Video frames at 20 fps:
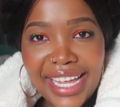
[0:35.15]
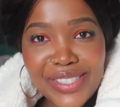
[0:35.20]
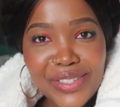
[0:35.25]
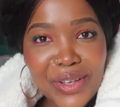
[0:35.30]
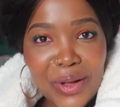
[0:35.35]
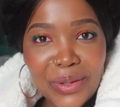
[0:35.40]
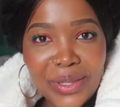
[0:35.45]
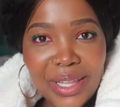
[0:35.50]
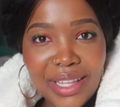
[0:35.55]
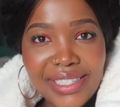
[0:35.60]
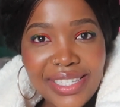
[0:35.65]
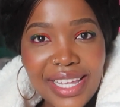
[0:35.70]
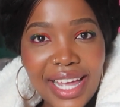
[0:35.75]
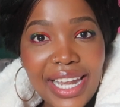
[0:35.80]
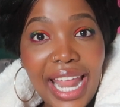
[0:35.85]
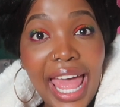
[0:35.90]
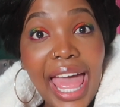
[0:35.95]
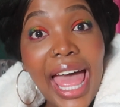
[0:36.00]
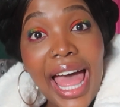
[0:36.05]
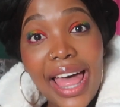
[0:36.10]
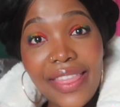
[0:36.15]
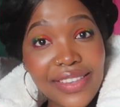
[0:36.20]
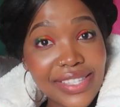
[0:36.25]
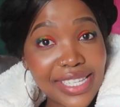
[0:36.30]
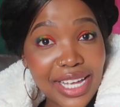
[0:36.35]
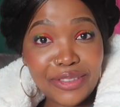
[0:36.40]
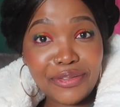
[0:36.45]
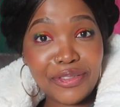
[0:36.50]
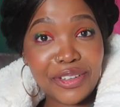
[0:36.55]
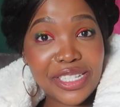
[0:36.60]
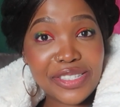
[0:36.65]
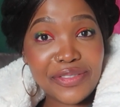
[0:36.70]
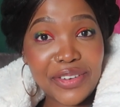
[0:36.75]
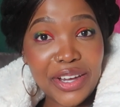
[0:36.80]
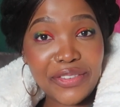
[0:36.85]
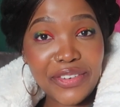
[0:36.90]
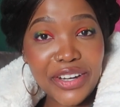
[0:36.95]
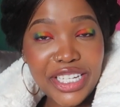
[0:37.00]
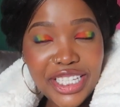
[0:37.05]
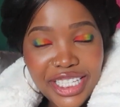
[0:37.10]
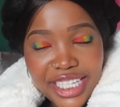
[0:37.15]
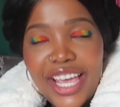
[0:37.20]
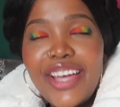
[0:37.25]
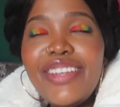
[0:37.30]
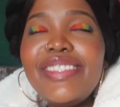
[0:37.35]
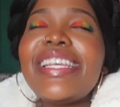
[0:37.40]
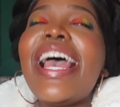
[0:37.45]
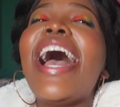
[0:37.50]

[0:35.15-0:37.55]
it's cold outside and this outfit is very, very cute.